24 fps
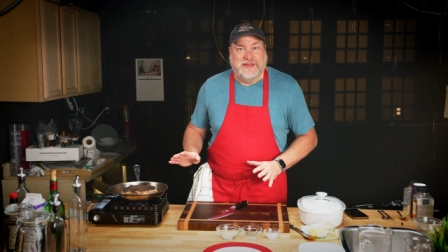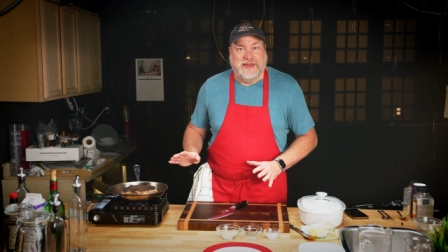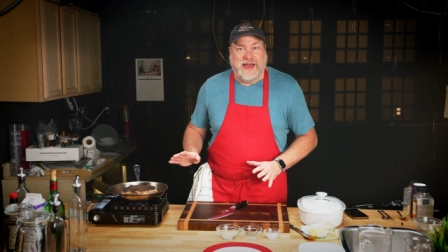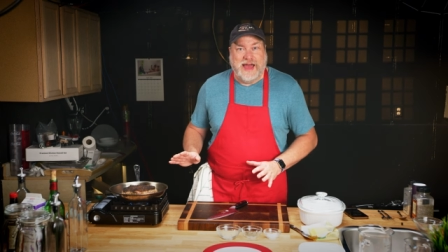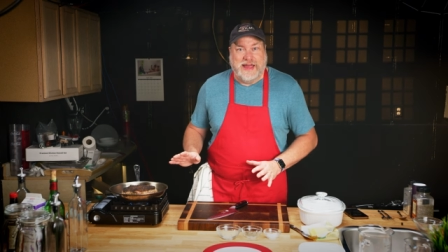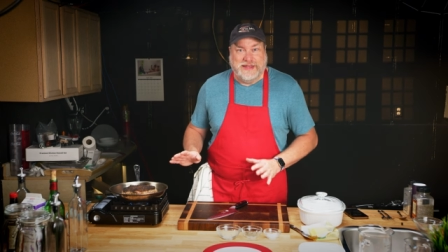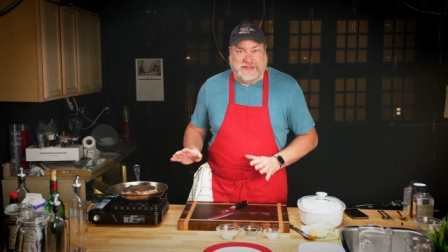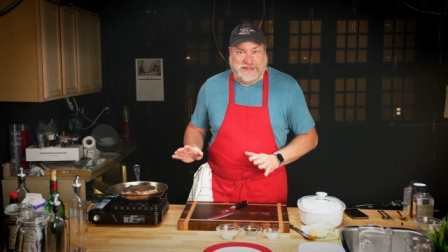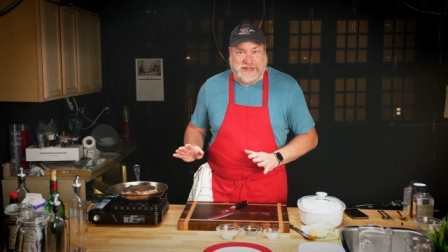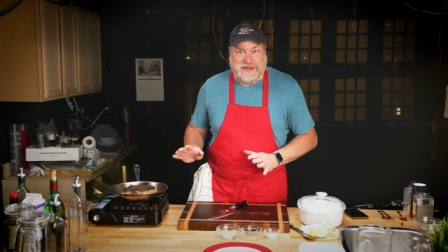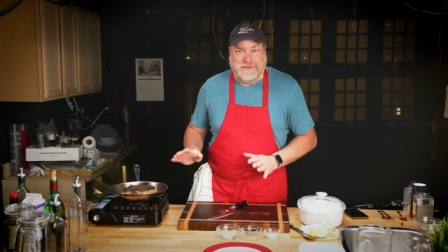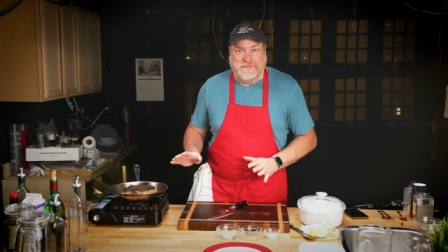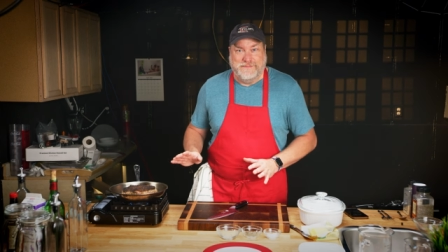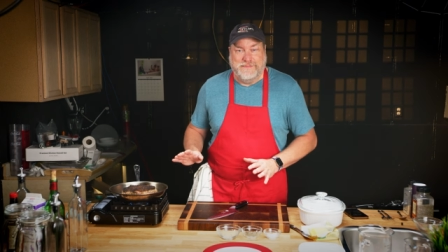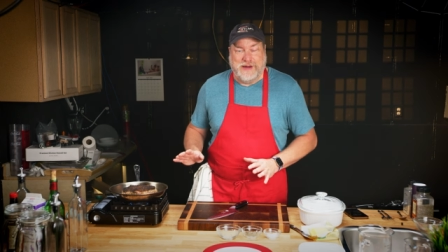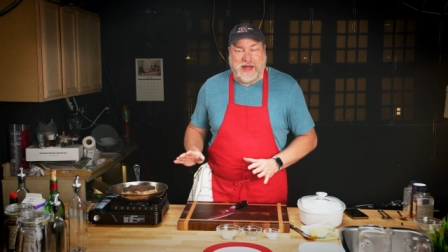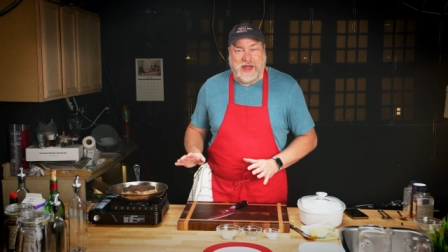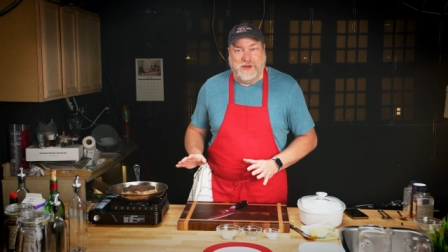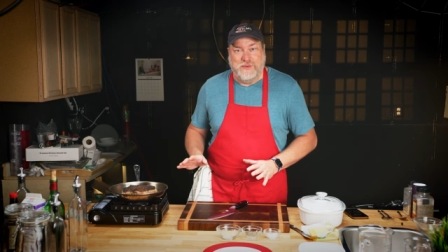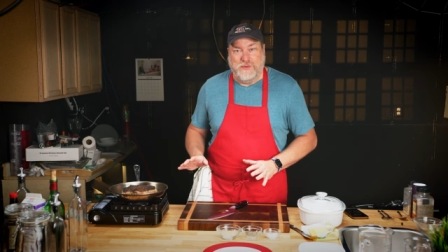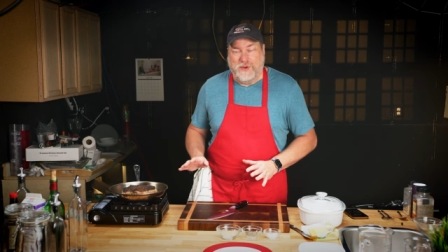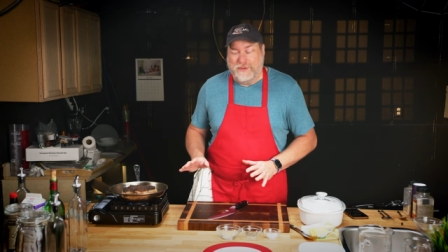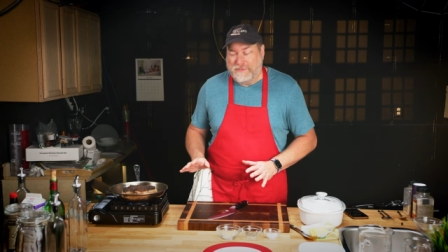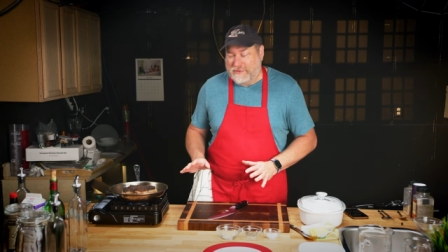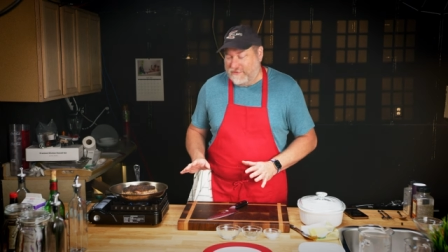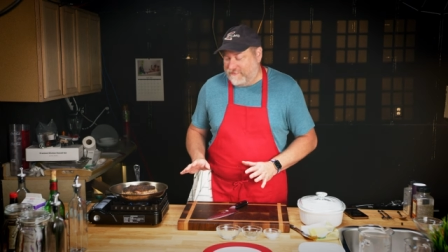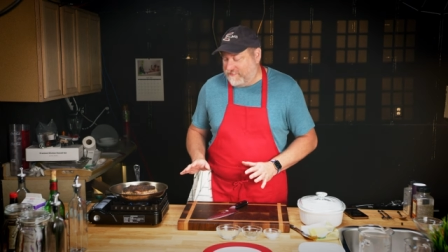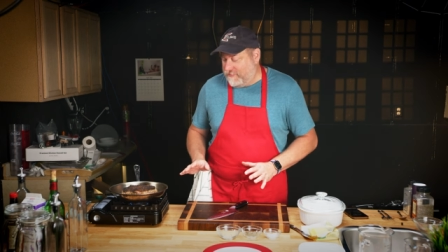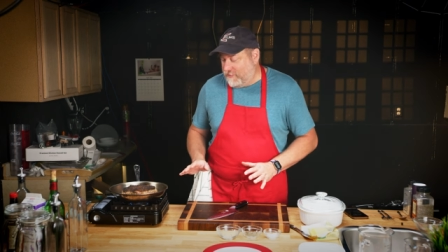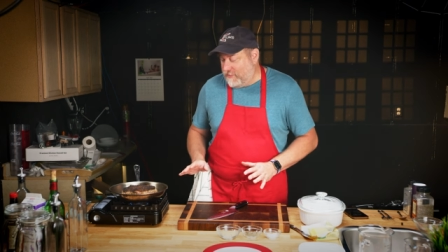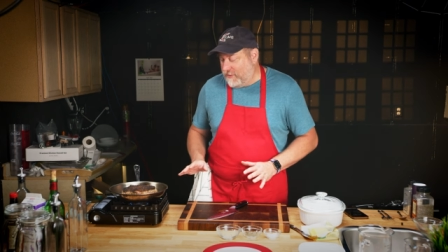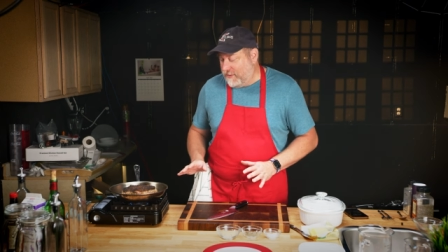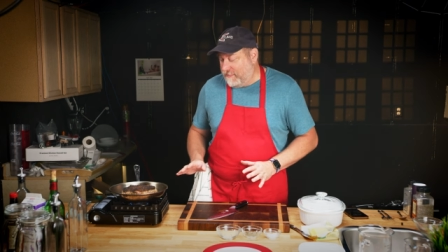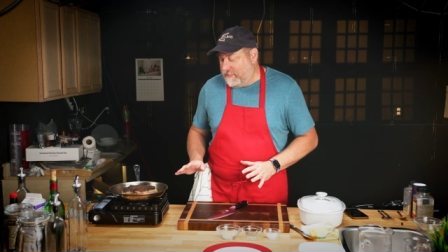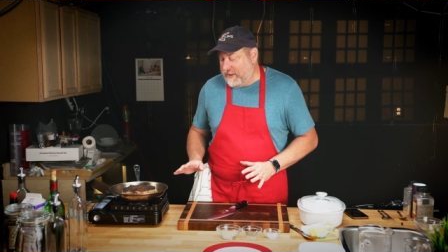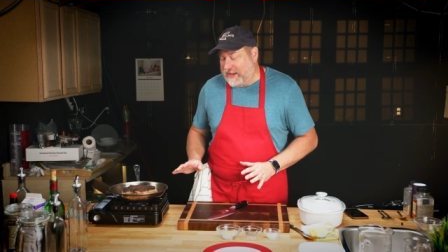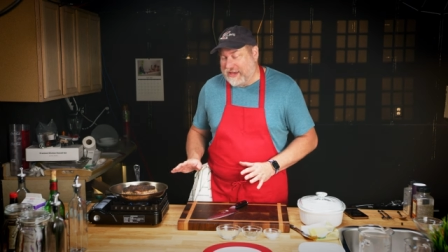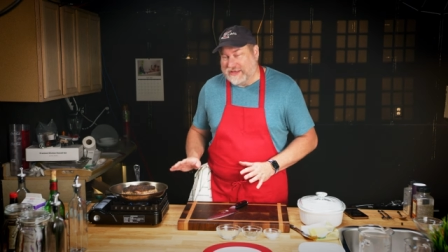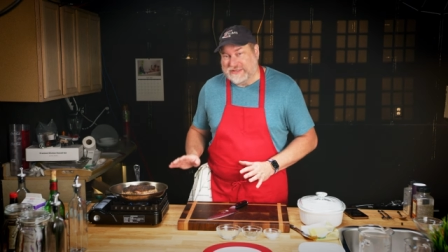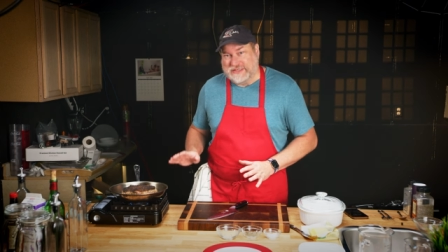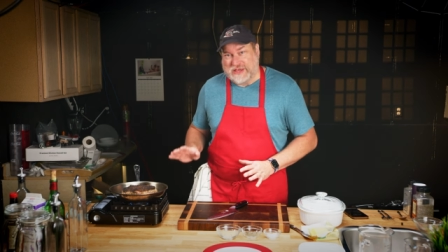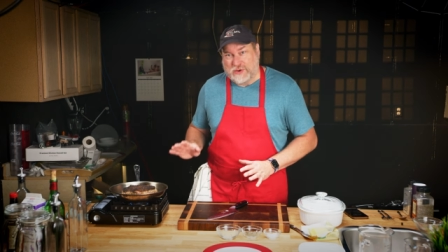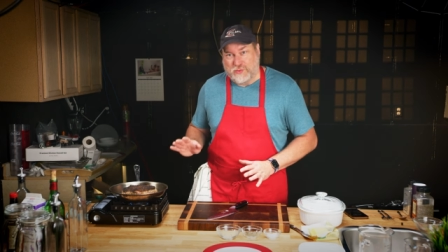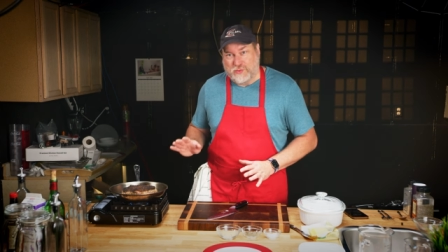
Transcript: I didn't buy one before because it